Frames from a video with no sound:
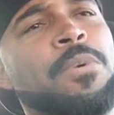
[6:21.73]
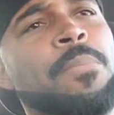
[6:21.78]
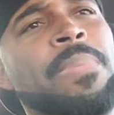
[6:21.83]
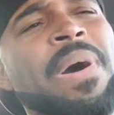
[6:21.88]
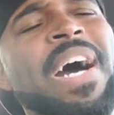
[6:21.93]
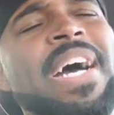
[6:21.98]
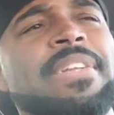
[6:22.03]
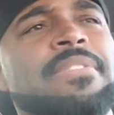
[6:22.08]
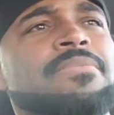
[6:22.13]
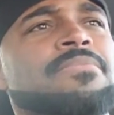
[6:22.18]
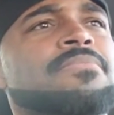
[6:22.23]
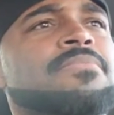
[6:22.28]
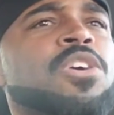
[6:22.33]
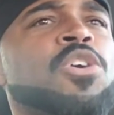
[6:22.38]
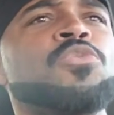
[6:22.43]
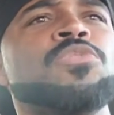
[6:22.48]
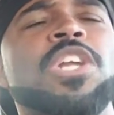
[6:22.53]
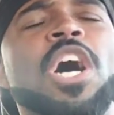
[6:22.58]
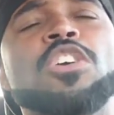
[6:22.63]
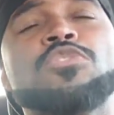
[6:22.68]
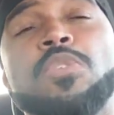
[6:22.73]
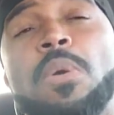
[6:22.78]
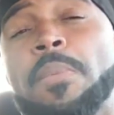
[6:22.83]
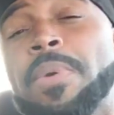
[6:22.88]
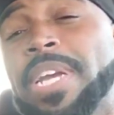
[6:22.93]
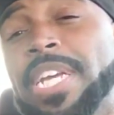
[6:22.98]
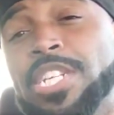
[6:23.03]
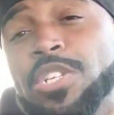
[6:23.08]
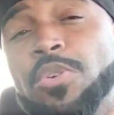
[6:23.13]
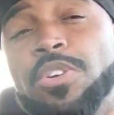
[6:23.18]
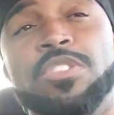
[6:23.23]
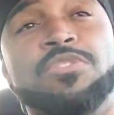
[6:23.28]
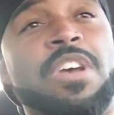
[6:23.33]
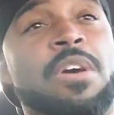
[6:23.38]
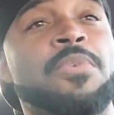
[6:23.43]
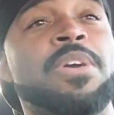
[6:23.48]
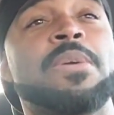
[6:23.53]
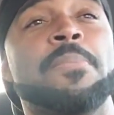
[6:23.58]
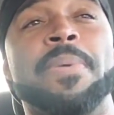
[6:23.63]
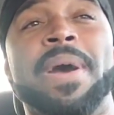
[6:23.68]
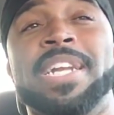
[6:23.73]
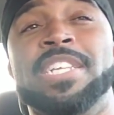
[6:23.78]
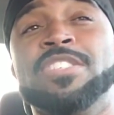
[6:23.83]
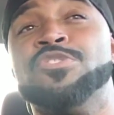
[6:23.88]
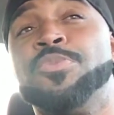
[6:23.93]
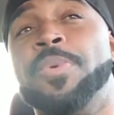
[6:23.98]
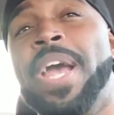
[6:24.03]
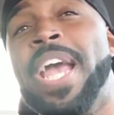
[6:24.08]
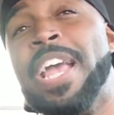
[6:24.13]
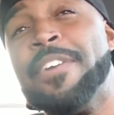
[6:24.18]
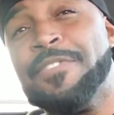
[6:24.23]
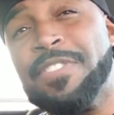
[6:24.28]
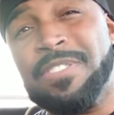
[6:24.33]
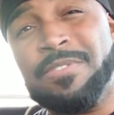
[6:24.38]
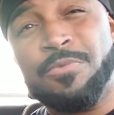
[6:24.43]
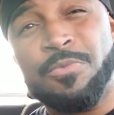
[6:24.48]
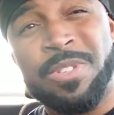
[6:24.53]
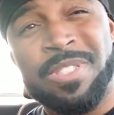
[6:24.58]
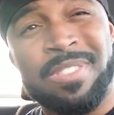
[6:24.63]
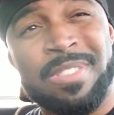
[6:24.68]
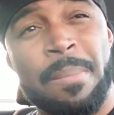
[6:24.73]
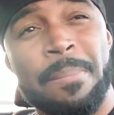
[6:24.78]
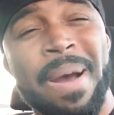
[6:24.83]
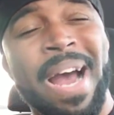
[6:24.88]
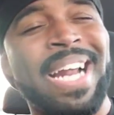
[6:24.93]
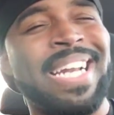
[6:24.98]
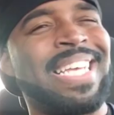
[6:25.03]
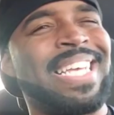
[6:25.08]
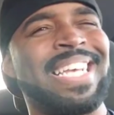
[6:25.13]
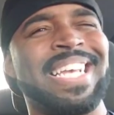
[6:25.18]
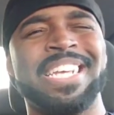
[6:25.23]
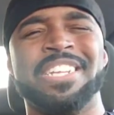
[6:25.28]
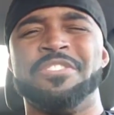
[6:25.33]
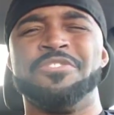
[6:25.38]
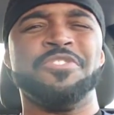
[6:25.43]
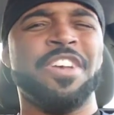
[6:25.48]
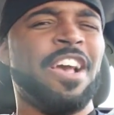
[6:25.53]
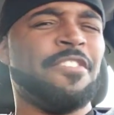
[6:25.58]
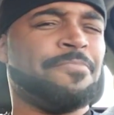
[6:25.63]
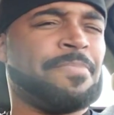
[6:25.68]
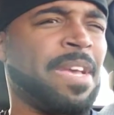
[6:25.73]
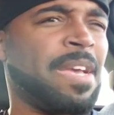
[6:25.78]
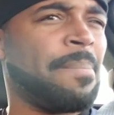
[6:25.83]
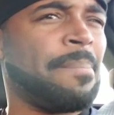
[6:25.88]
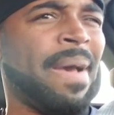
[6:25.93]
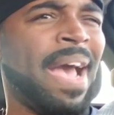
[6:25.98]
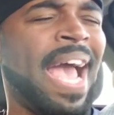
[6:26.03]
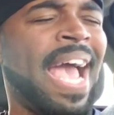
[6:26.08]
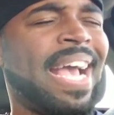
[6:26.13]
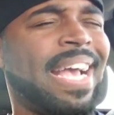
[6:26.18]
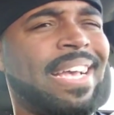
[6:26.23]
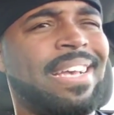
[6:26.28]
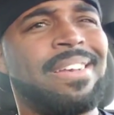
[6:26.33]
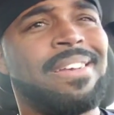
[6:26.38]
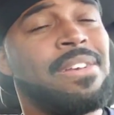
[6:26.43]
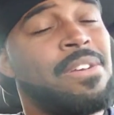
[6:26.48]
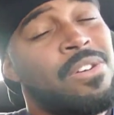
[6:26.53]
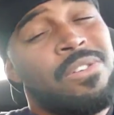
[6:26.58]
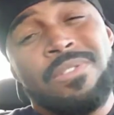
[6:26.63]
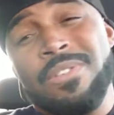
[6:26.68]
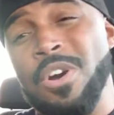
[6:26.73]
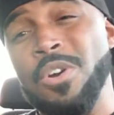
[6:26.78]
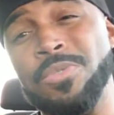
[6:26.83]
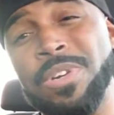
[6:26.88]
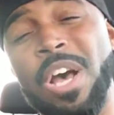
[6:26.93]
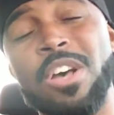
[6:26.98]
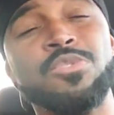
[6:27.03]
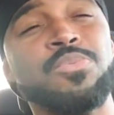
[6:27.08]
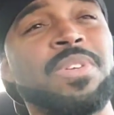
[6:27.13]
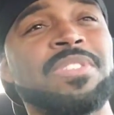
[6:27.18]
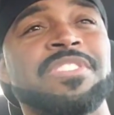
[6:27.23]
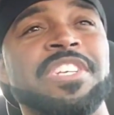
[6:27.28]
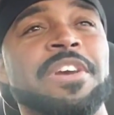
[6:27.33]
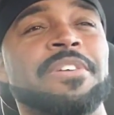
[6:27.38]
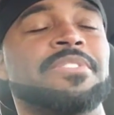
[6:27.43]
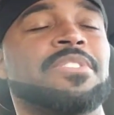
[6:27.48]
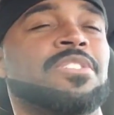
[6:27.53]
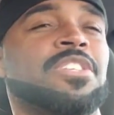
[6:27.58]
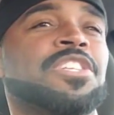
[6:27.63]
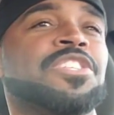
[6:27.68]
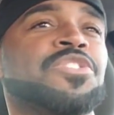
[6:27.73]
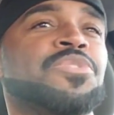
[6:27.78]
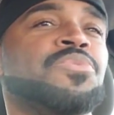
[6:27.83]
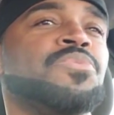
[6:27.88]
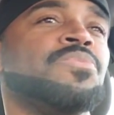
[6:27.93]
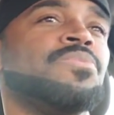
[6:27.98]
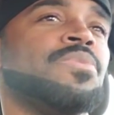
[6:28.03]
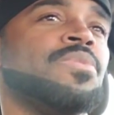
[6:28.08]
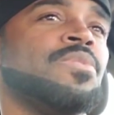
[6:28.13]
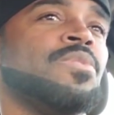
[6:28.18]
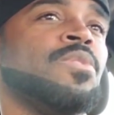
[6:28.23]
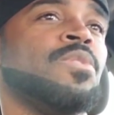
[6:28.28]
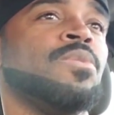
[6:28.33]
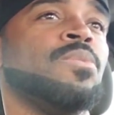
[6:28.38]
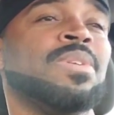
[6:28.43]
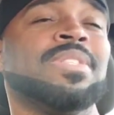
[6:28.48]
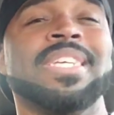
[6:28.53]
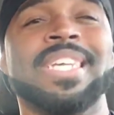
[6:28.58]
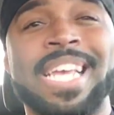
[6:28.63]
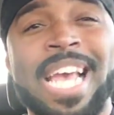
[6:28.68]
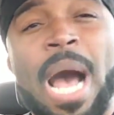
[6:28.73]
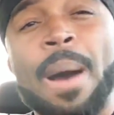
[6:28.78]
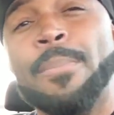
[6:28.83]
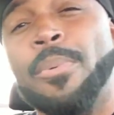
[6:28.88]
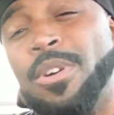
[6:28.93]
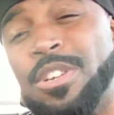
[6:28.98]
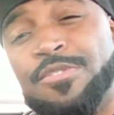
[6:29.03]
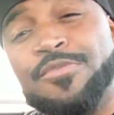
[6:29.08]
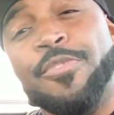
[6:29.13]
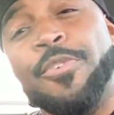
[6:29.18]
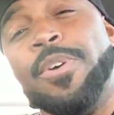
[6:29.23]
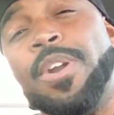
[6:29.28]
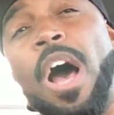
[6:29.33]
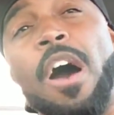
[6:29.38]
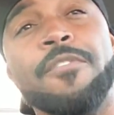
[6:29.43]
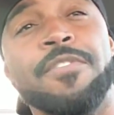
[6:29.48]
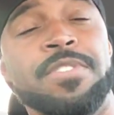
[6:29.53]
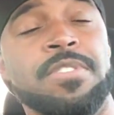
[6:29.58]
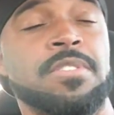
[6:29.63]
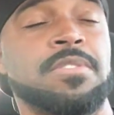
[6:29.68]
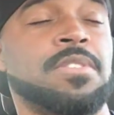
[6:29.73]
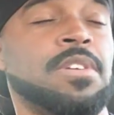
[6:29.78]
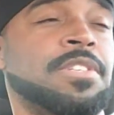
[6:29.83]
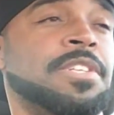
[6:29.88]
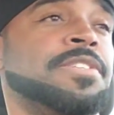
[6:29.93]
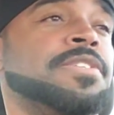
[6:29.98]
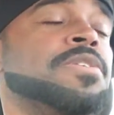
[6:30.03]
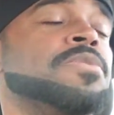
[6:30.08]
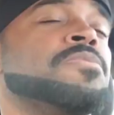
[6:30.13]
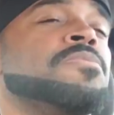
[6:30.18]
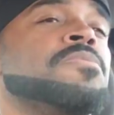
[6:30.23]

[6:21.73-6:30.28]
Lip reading: But who knows what we can do in the draft? We can probably trade with somebody and get a draft pick back. Who knows what Jerry's going to do? What the Cowboys front office is going to do?